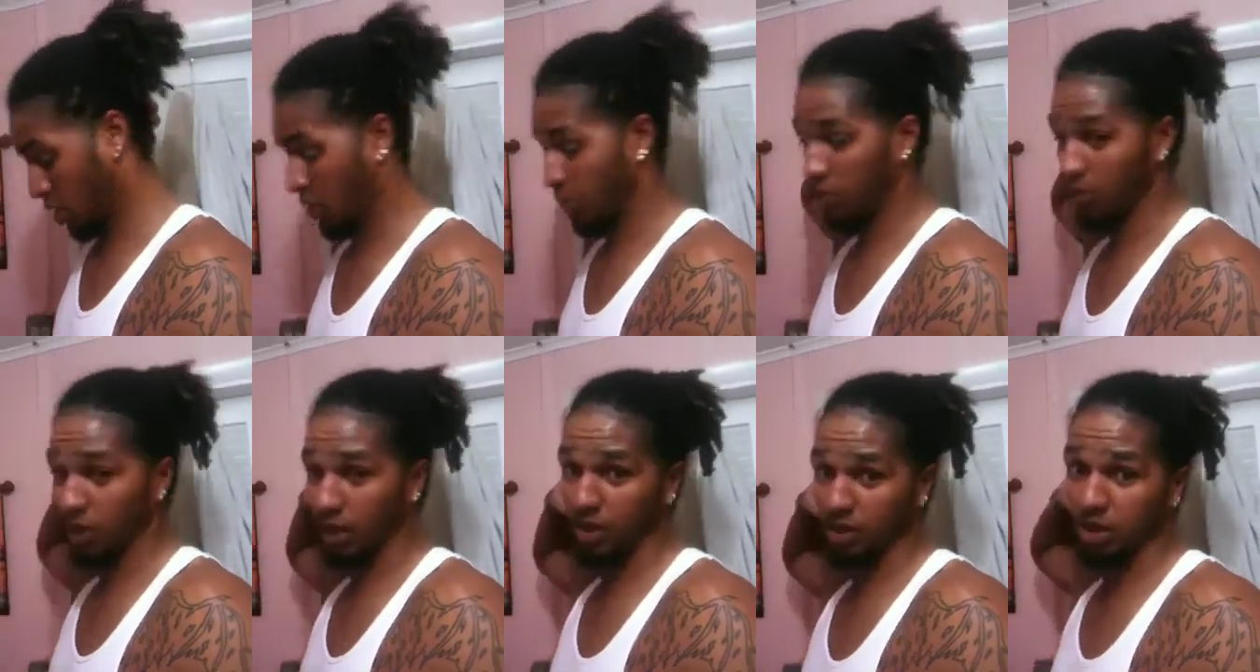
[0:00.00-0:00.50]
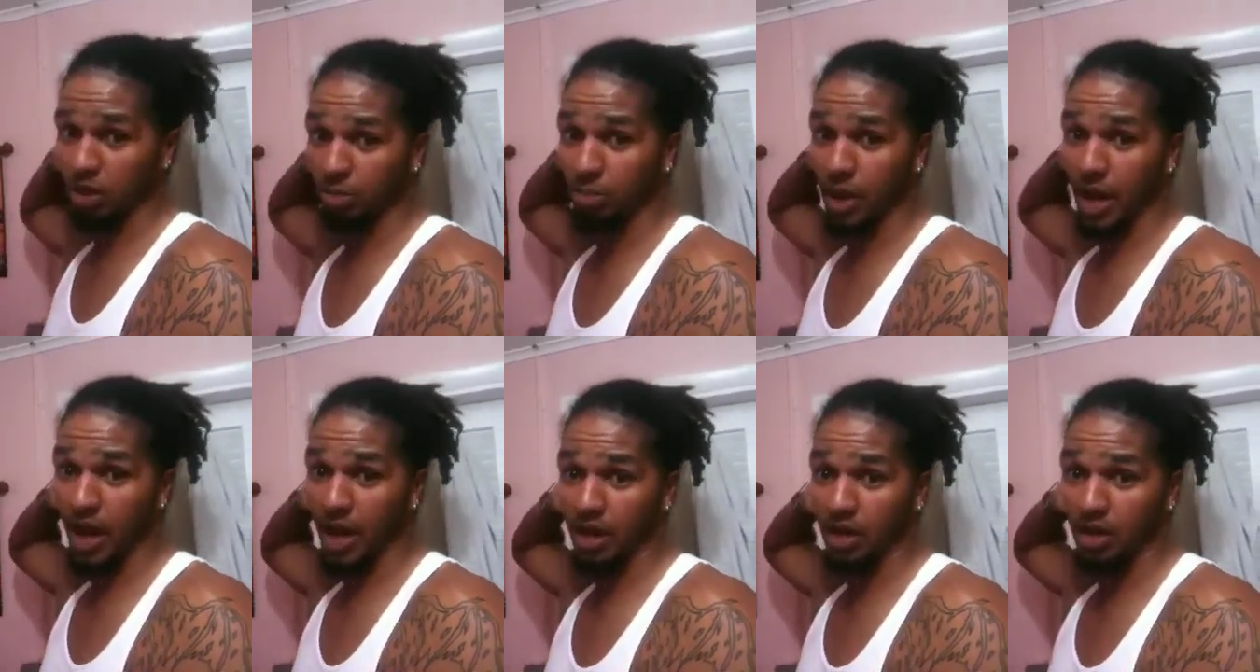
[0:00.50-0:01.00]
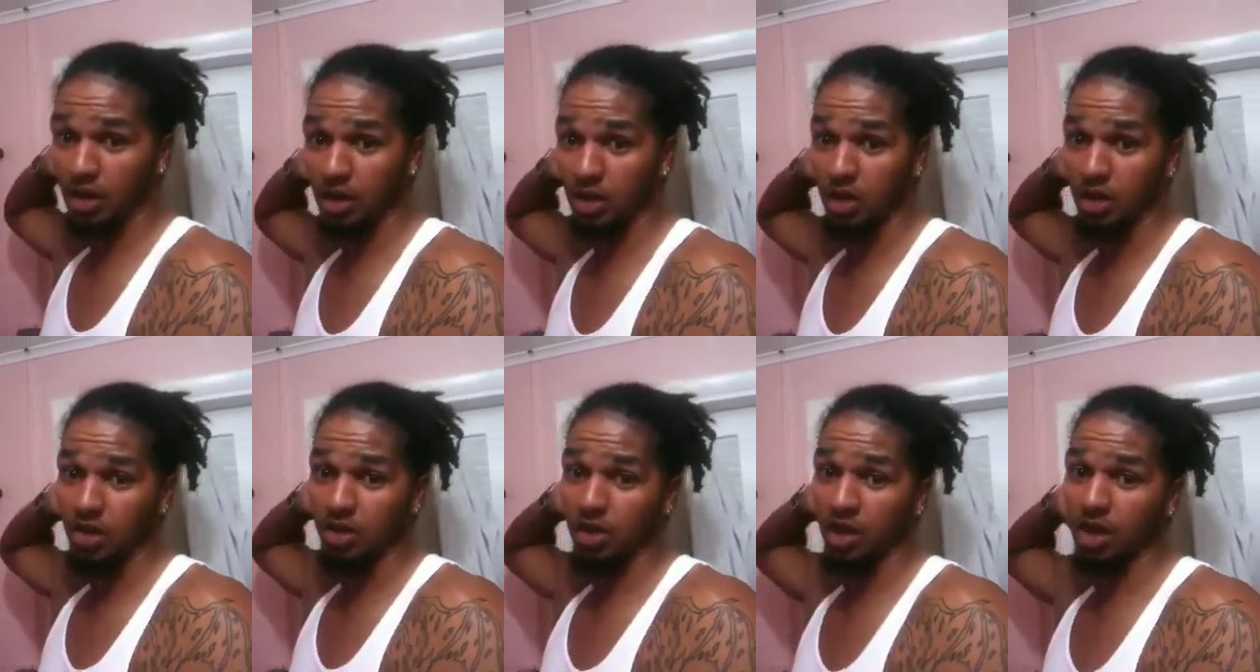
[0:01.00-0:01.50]
of like the back
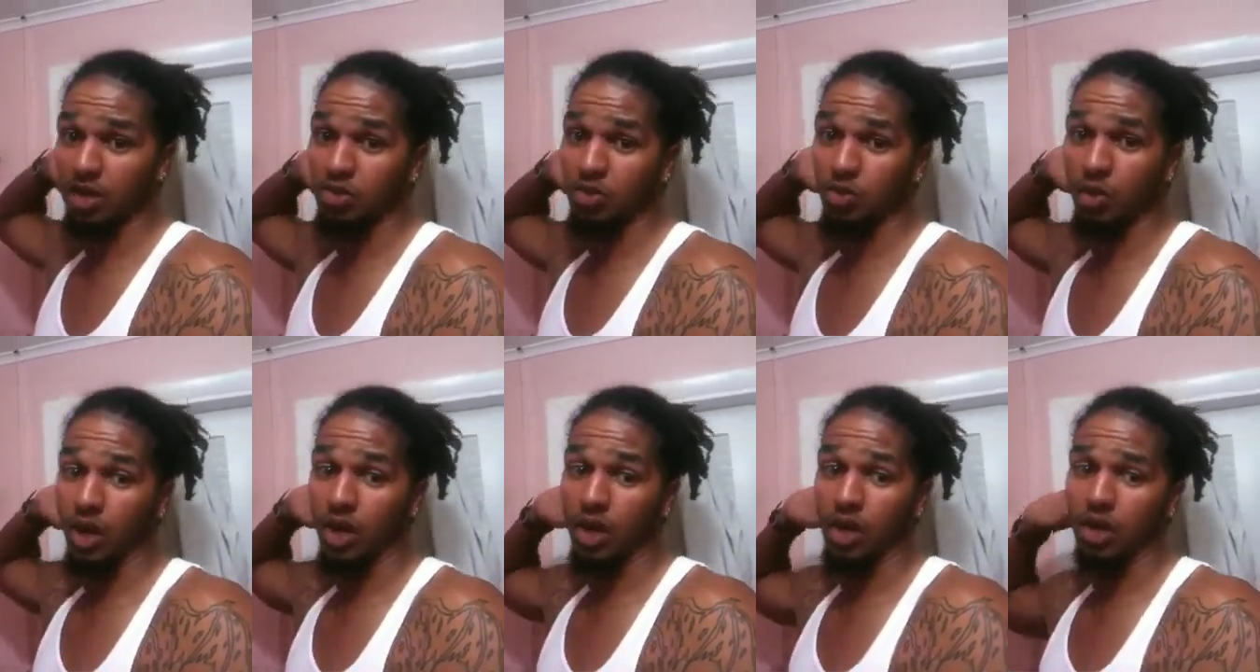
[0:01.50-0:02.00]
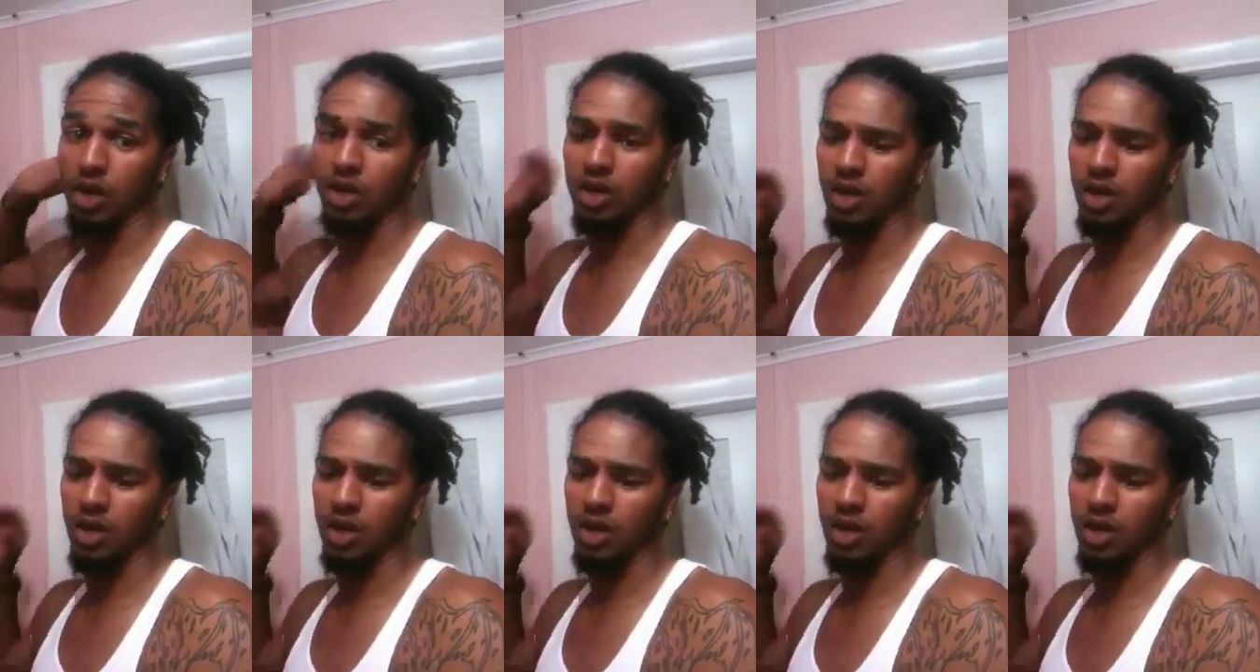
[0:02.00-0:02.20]
gets wet.